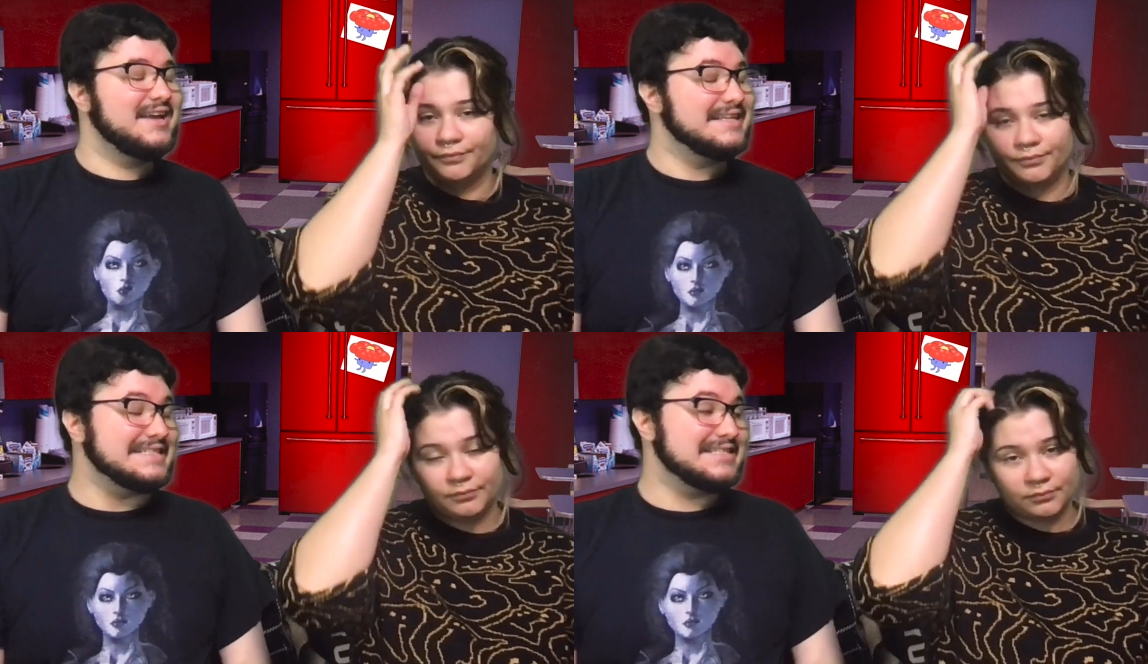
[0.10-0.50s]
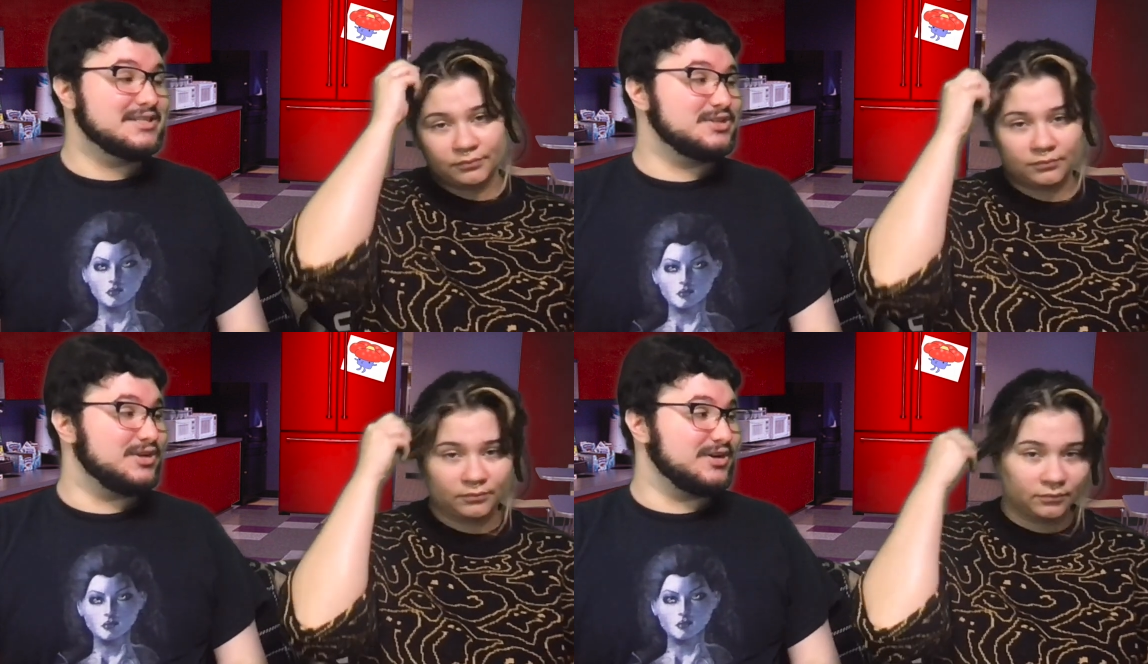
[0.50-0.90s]

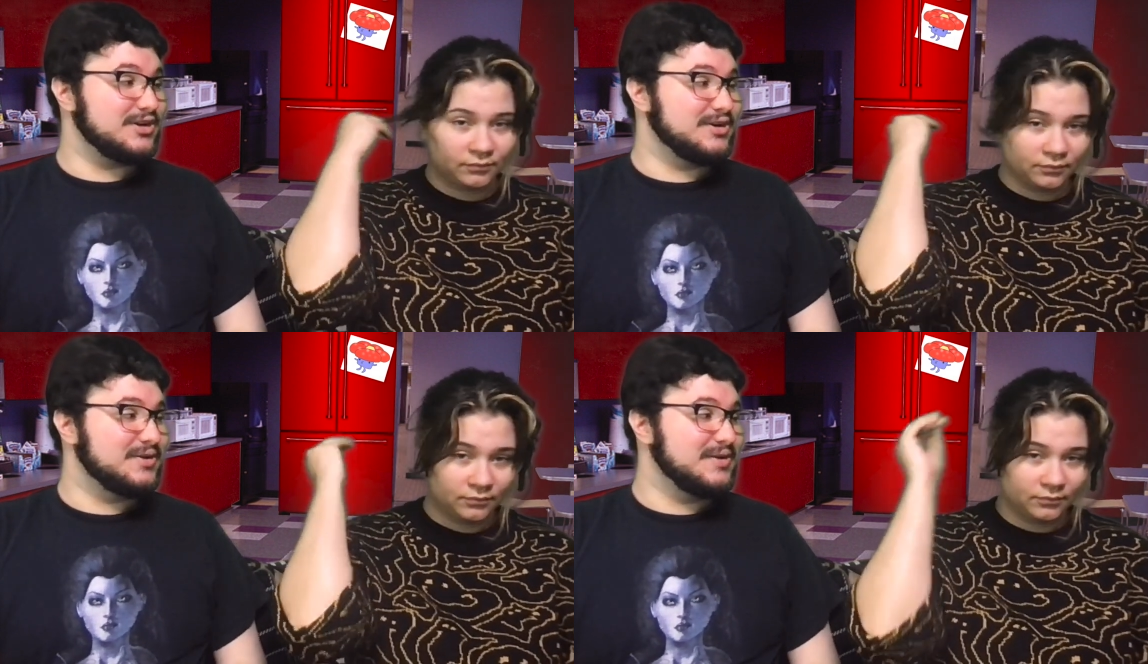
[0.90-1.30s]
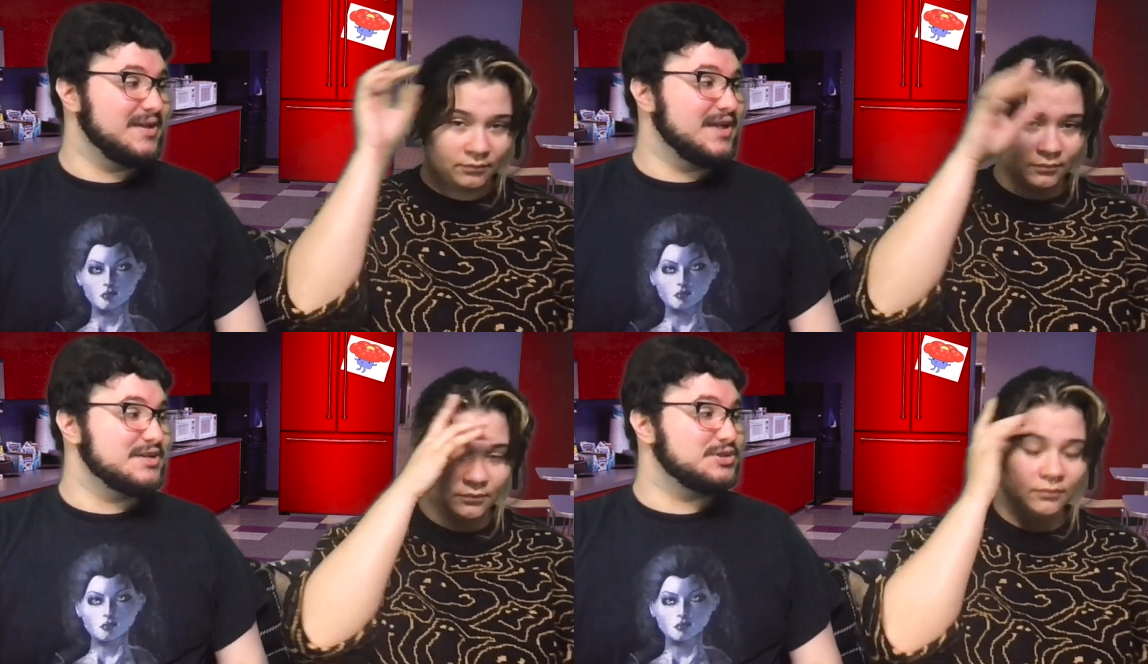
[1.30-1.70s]
Speaker 1: sister,
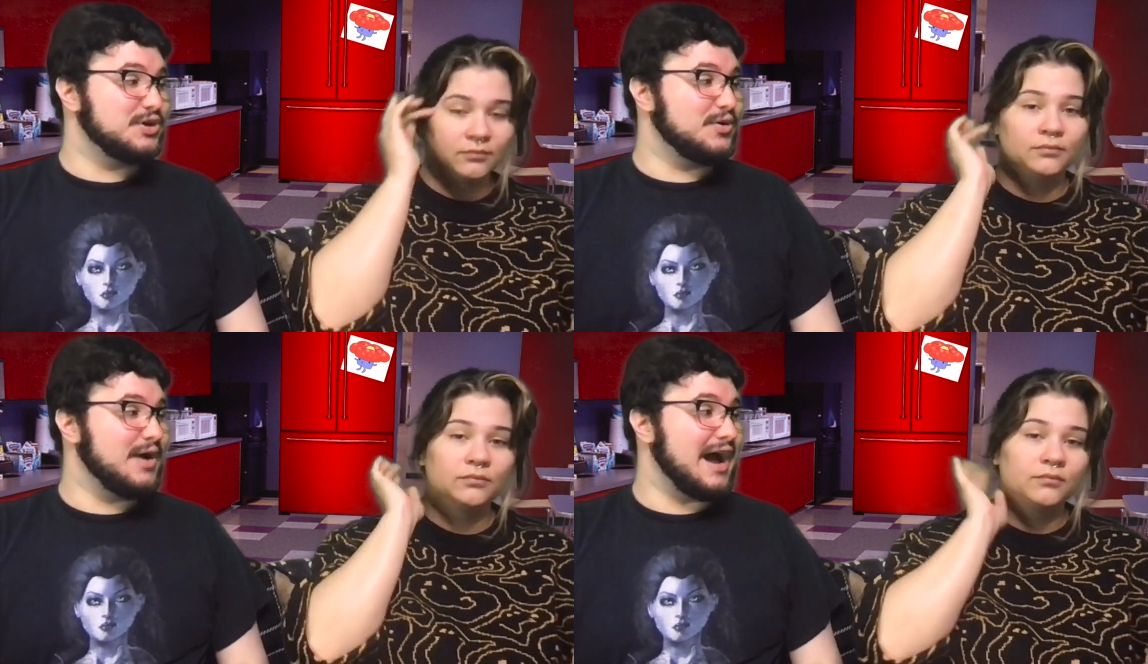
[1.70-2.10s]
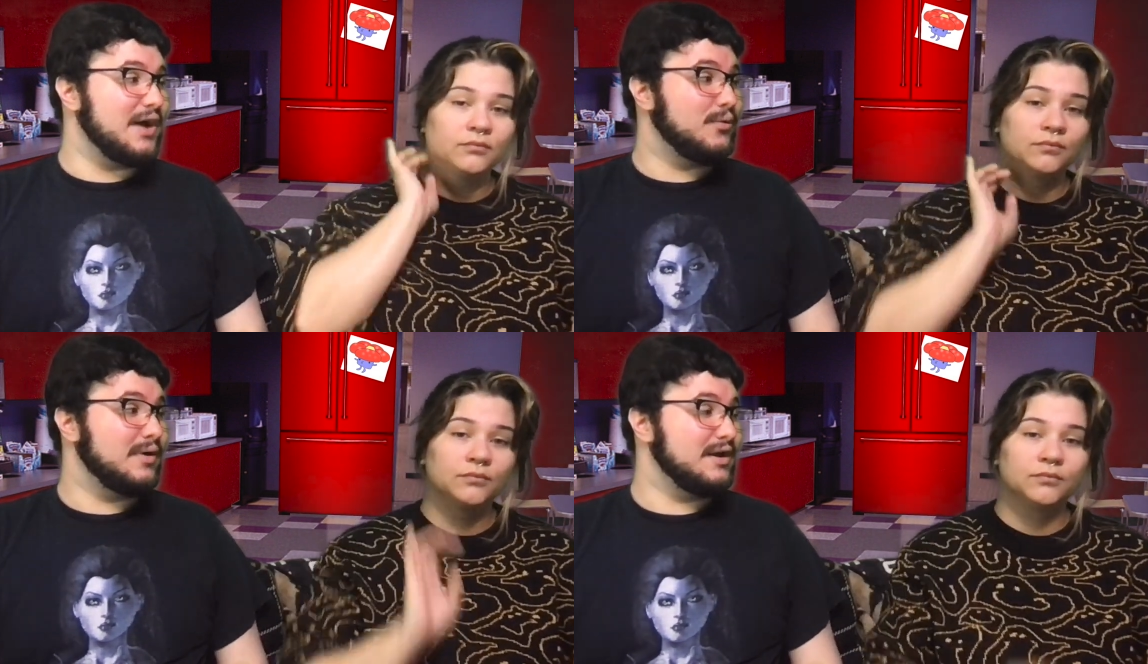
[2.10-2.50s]
so I
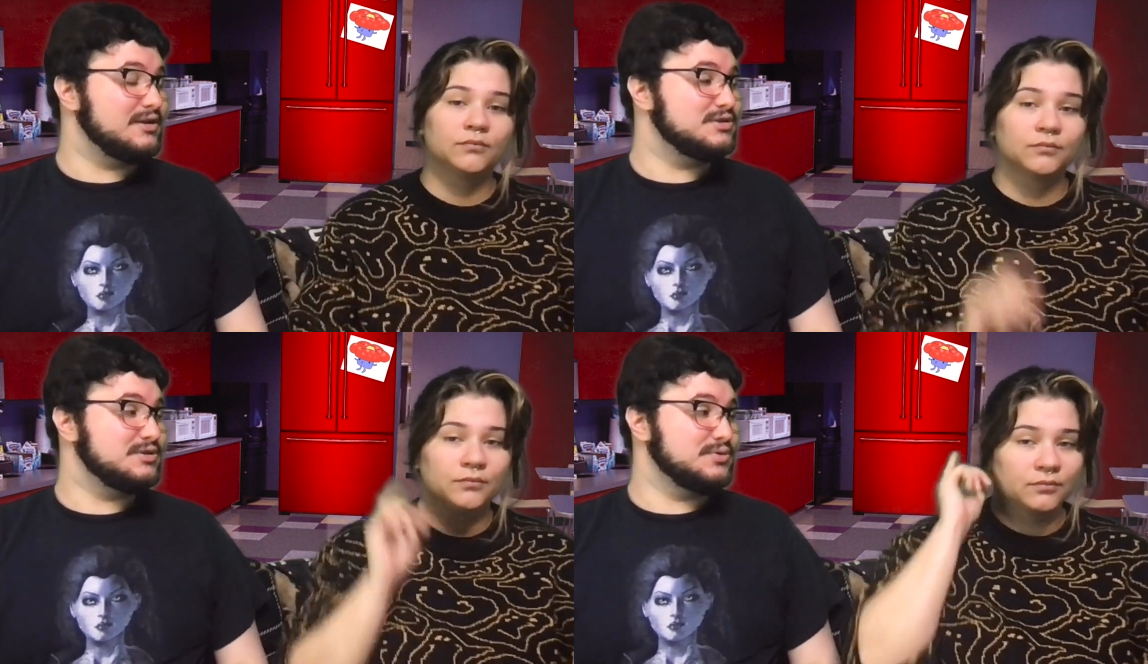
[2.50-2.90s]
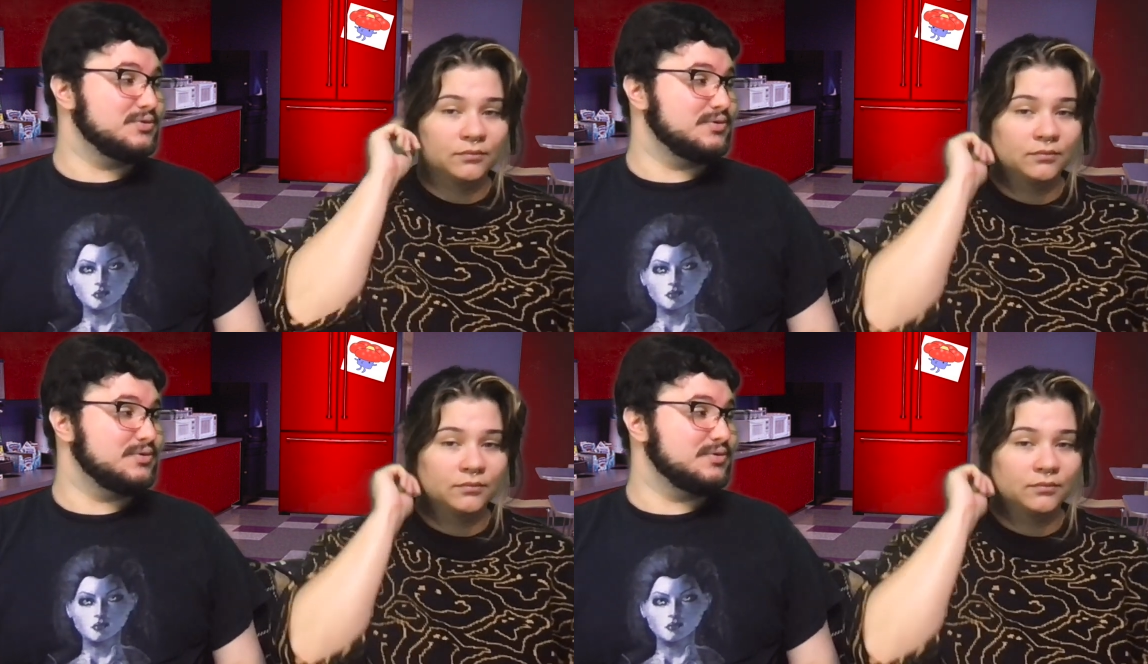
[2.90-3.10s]
went to